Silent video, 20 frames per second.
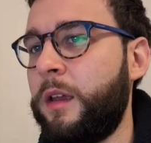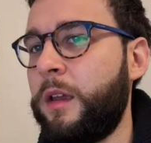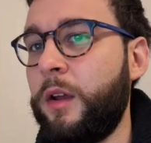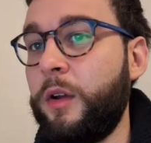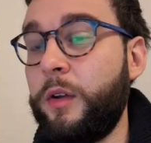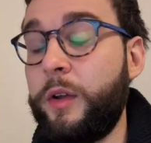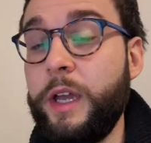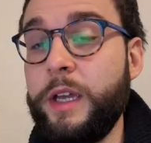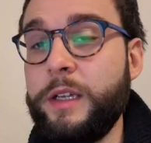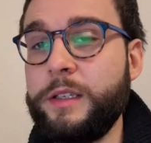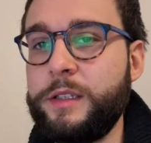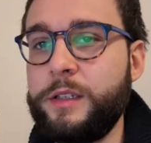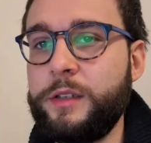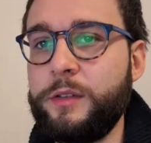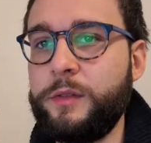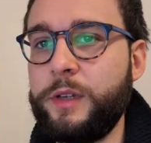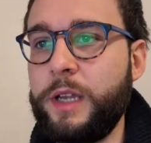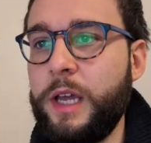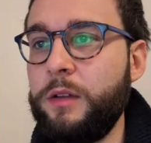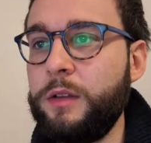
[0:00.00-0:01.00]
Okay,
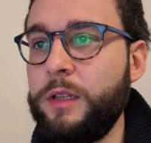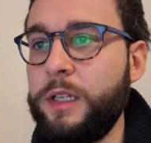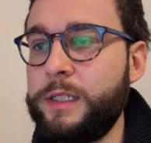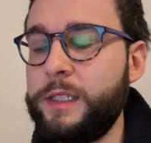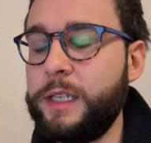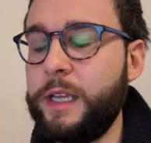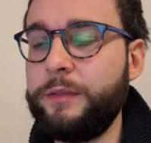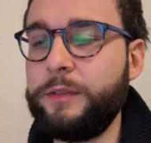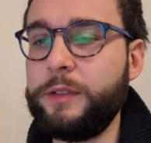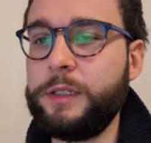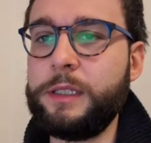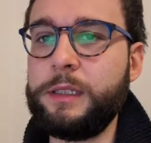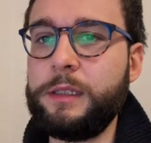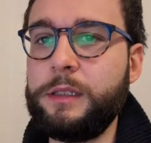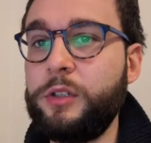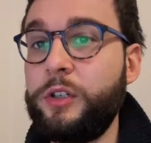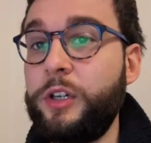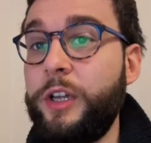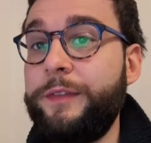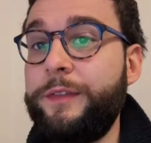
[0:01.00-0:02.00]
so now let's have a little
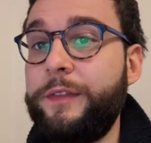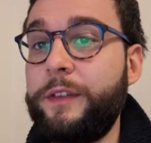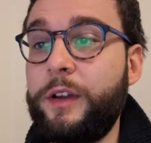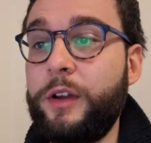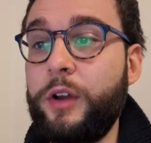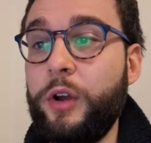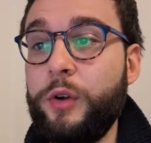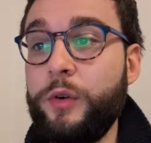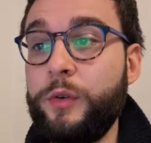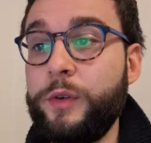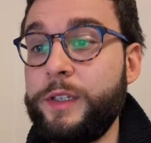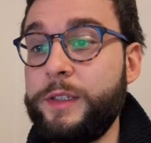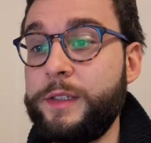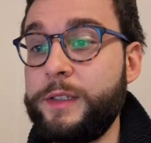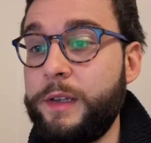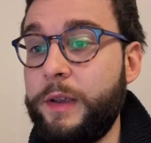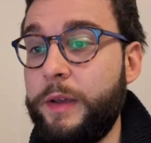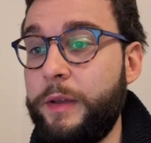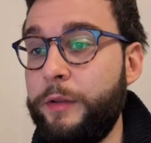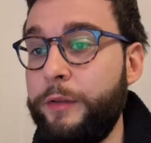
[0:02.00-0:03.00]
look at the code
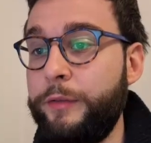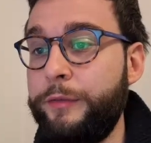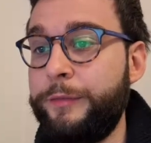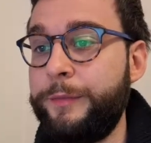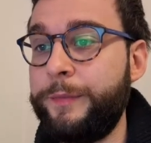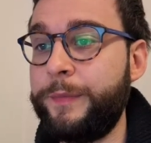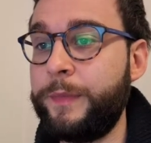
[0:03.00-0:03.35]
itself.